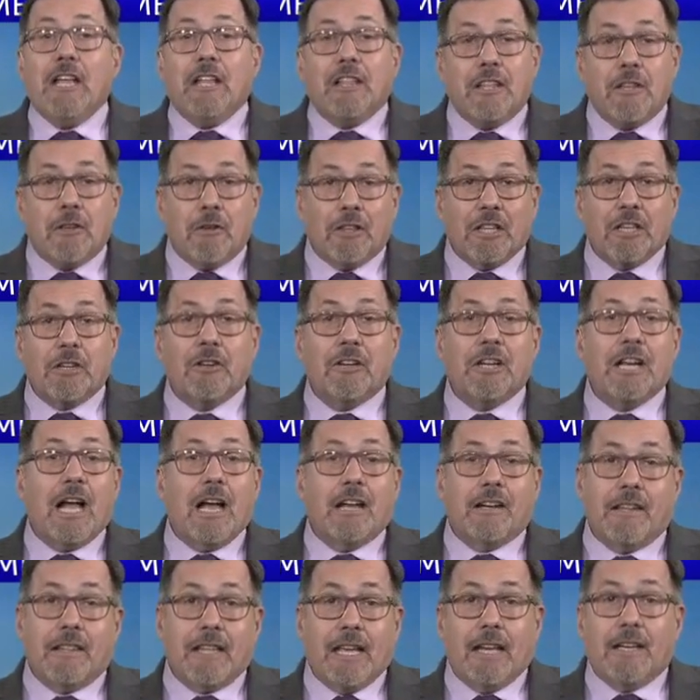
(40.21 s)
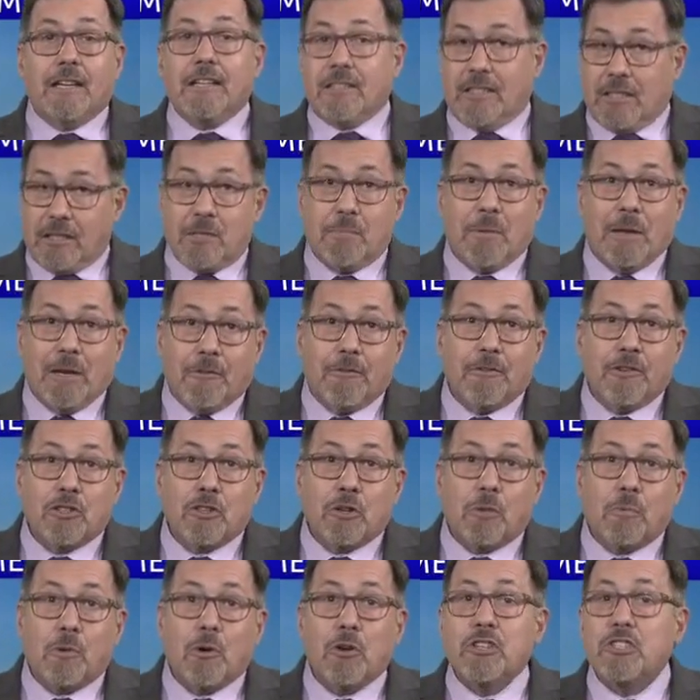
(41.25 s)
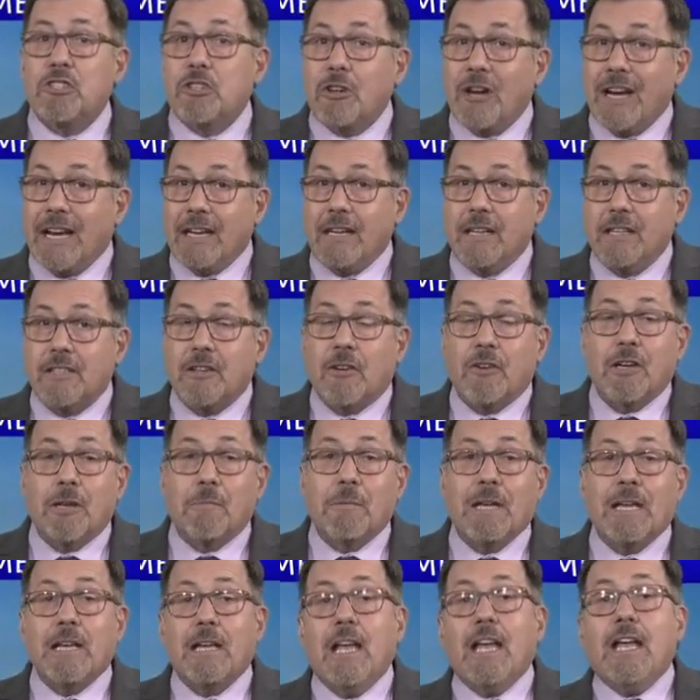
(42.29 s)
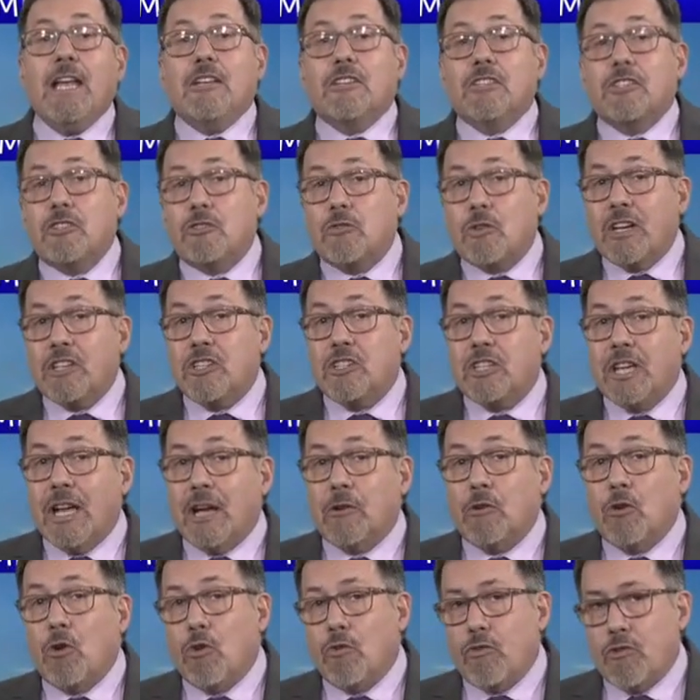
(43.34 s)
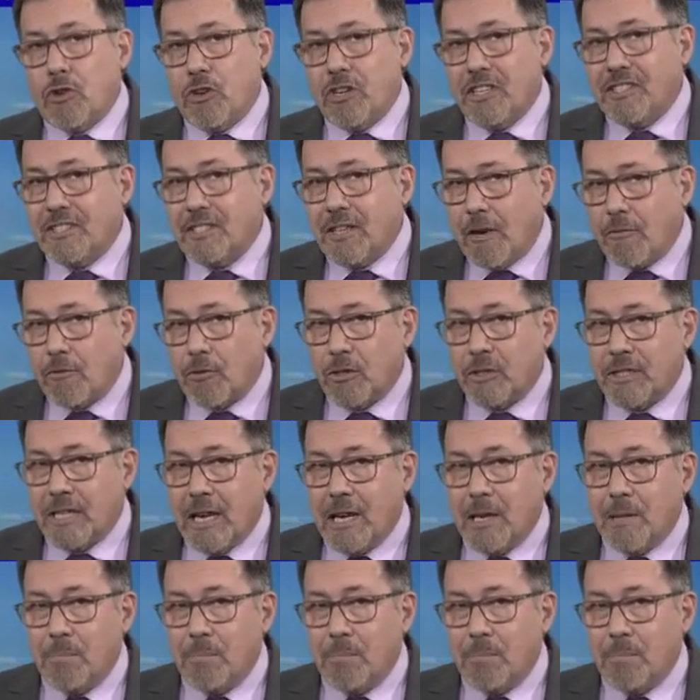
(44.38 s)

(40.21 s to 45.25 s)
The only good out of that is it's beneficial moisture and it's going to be stretched out over a several day